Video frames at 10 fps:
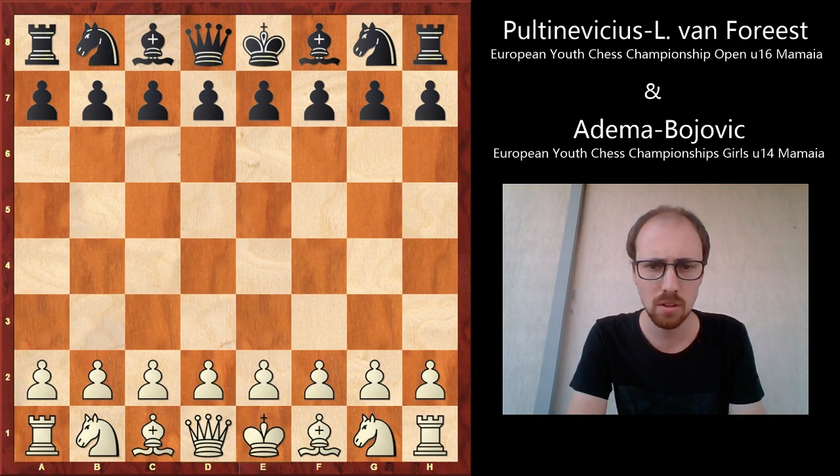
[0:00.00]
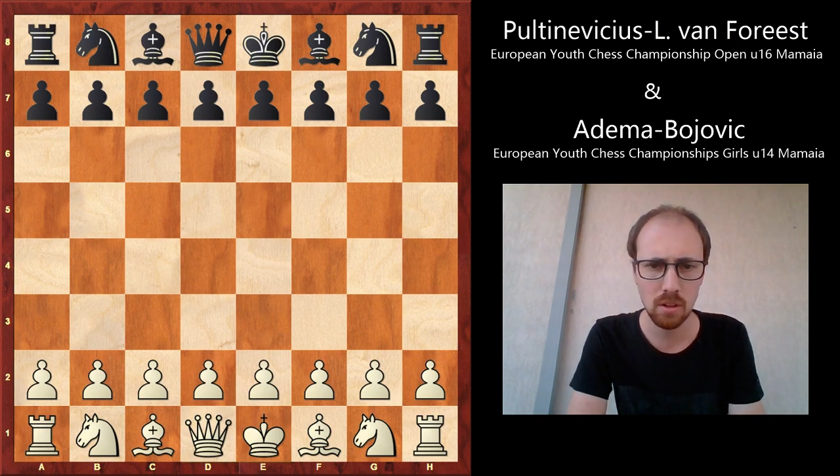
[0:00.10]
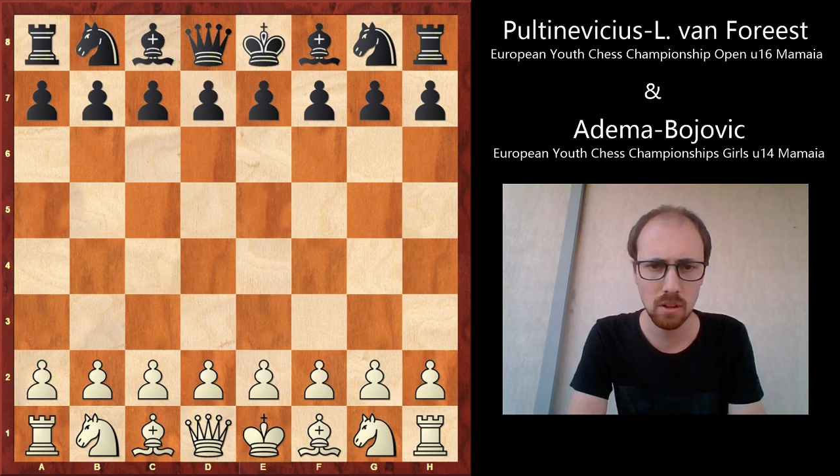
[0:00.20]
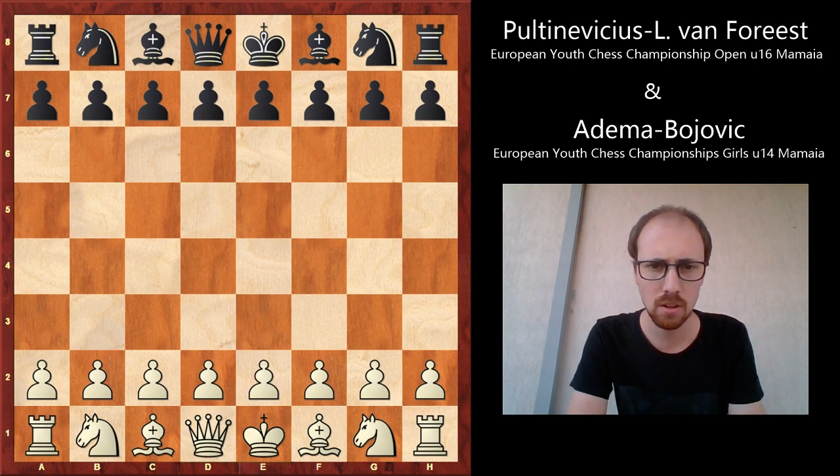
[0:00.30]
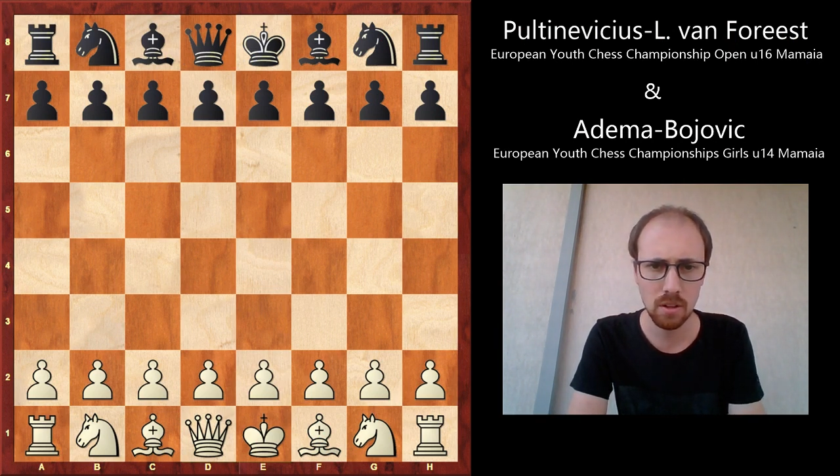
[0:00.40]

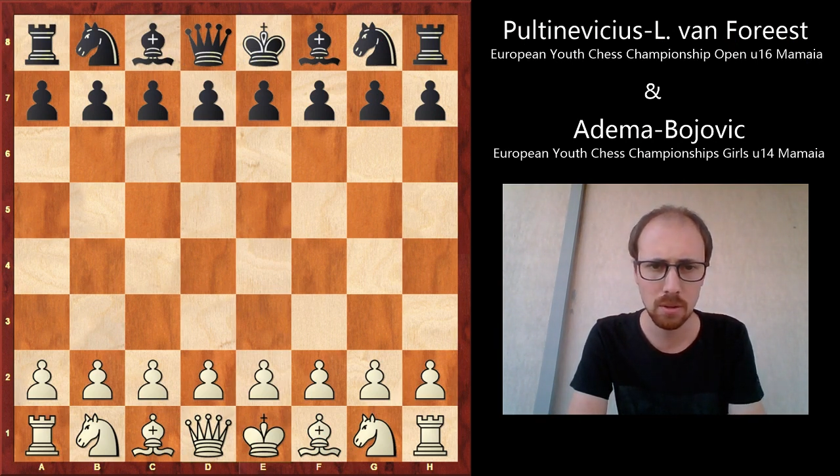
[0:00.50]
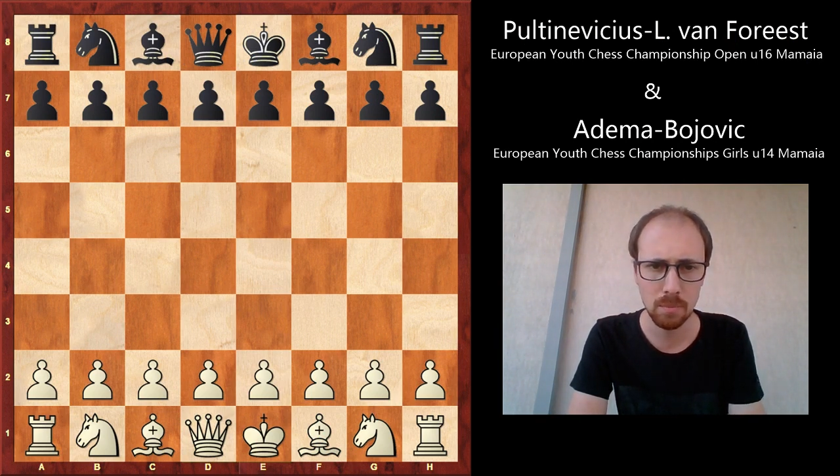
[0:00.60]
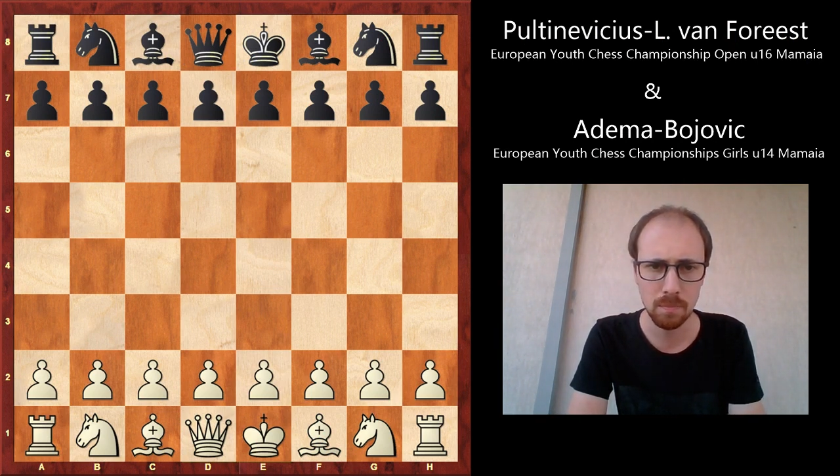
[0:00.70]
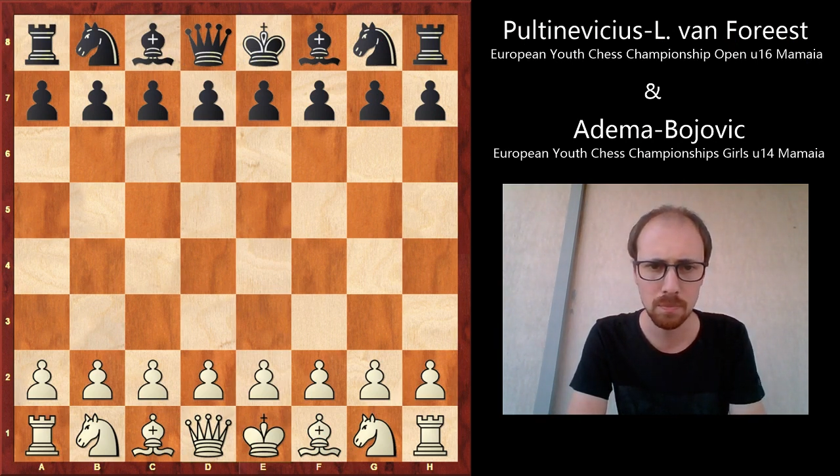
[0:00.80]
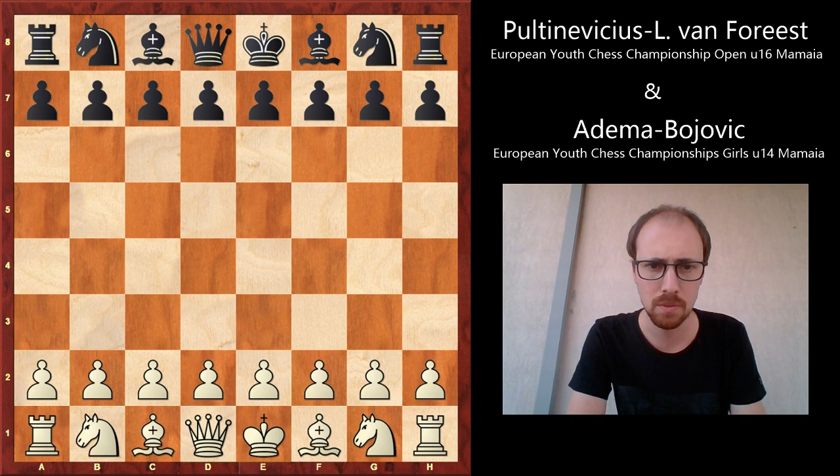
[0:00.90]

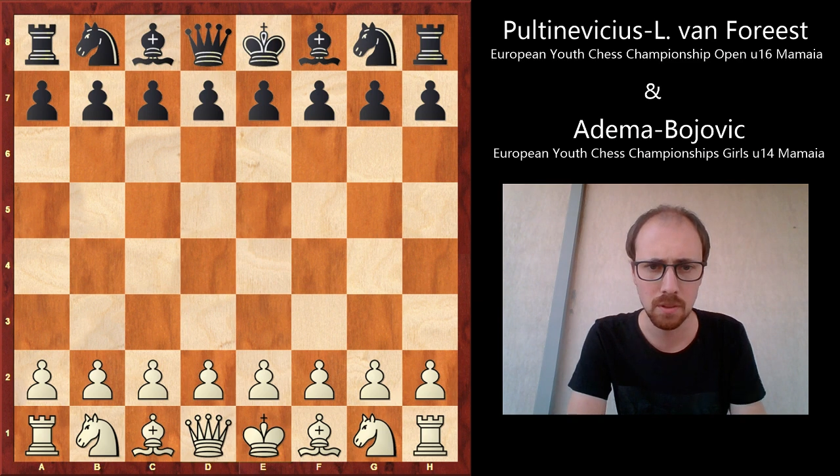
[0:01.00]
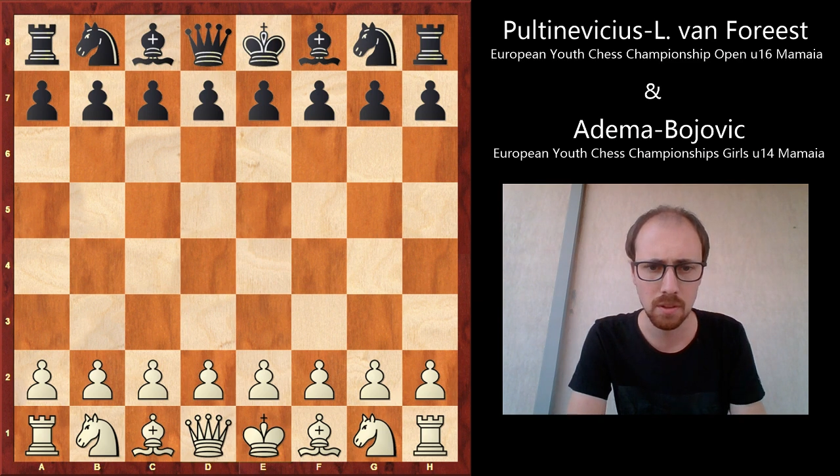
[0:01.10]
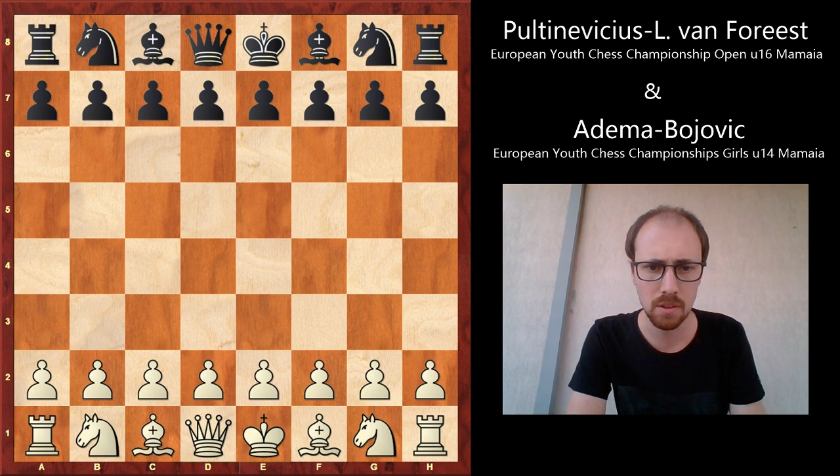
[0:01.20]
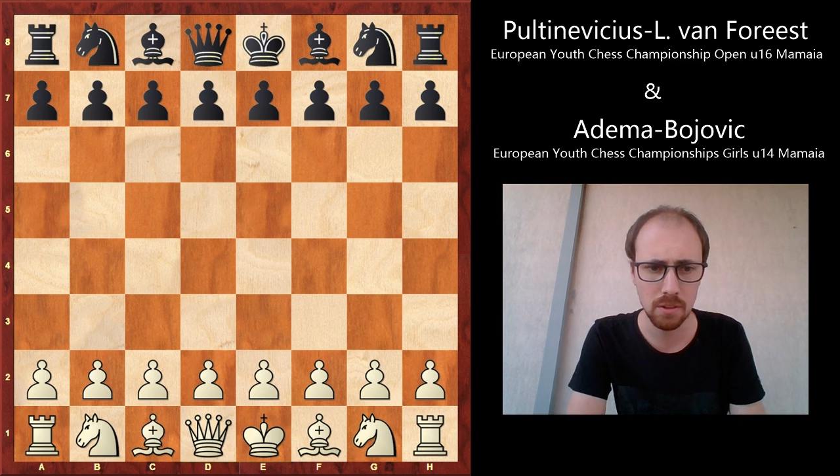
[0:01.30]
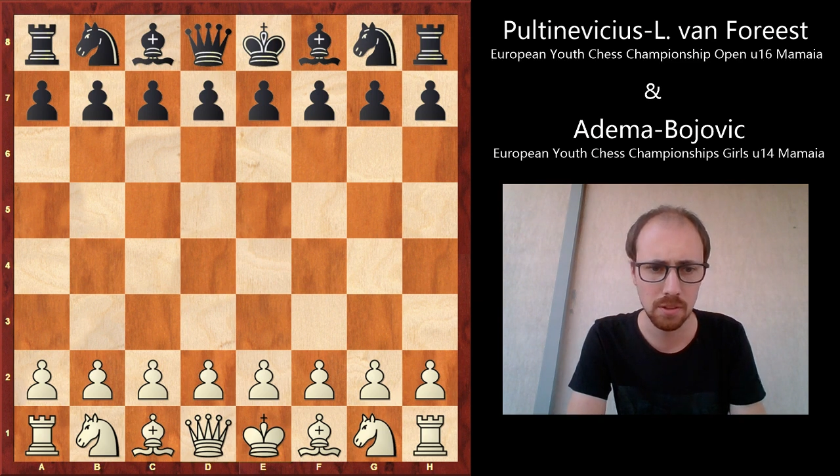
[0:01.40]
um,
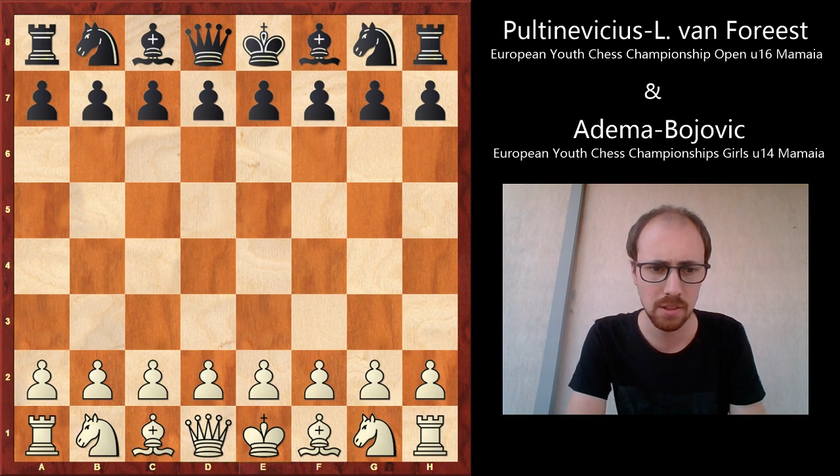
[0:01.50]
the